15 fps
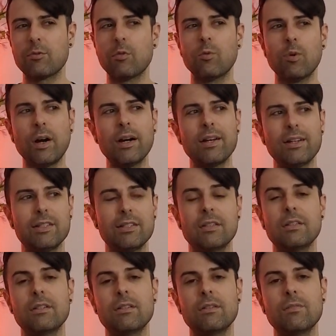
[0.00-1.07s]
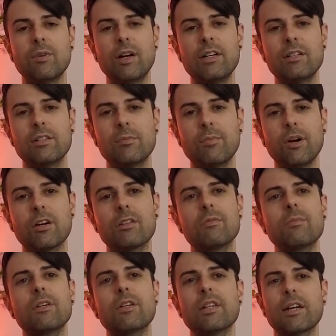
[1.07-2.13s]
well, why does it bother
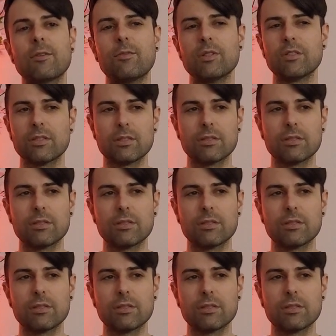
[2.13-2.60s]
me? Like what